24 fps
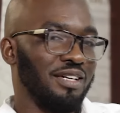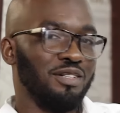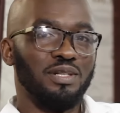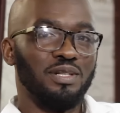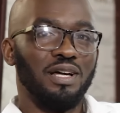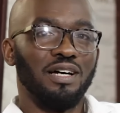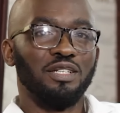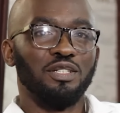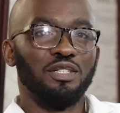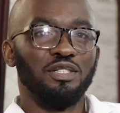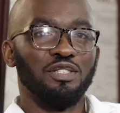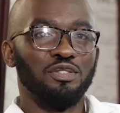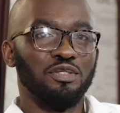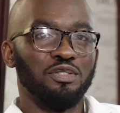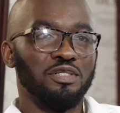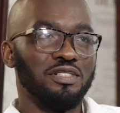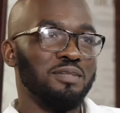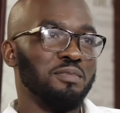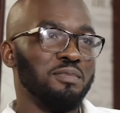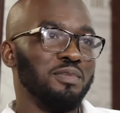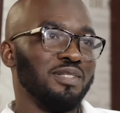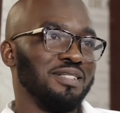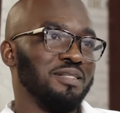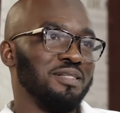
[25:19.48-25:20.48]
cool. Now you did
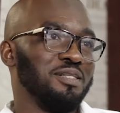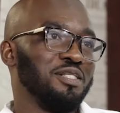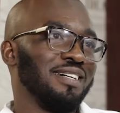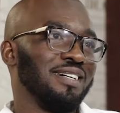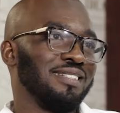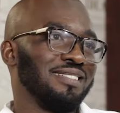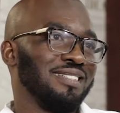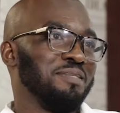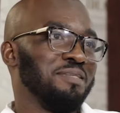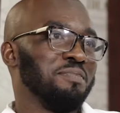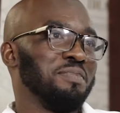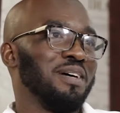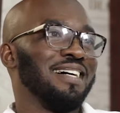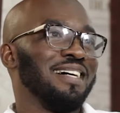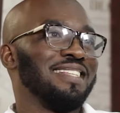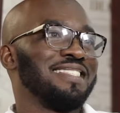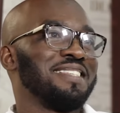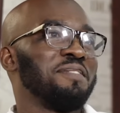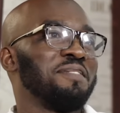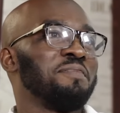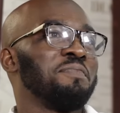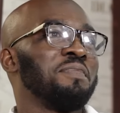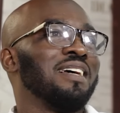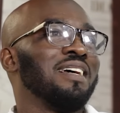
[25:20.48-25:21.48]
the most interesting part.
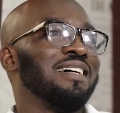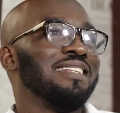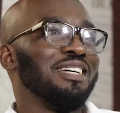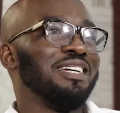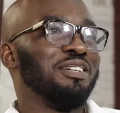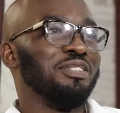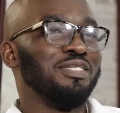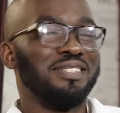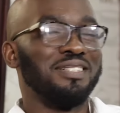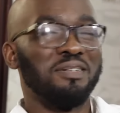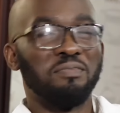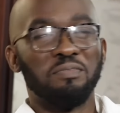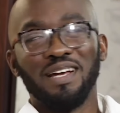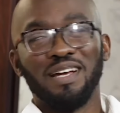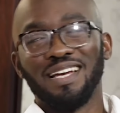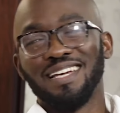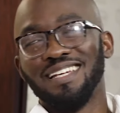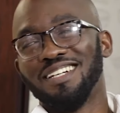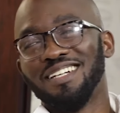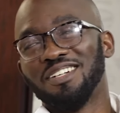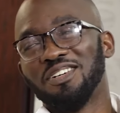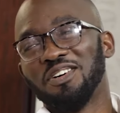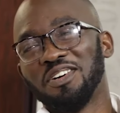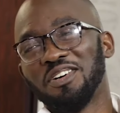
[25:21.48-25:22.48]
Now you say
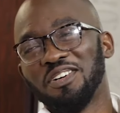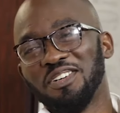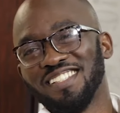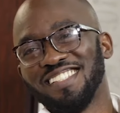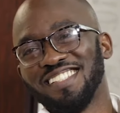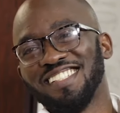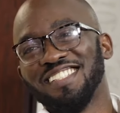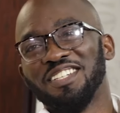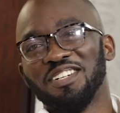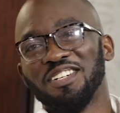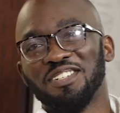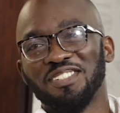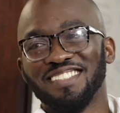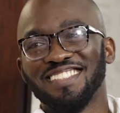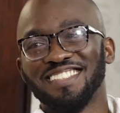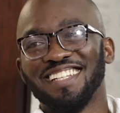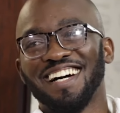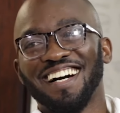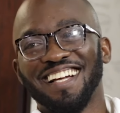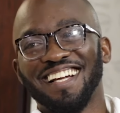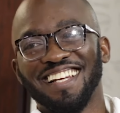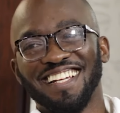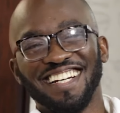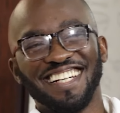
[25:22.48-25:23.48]
breaking the coconut in your own
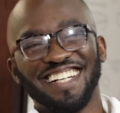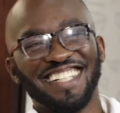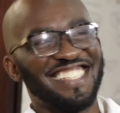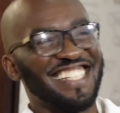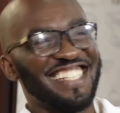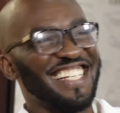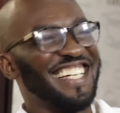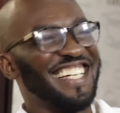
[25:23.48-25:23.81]
dialect.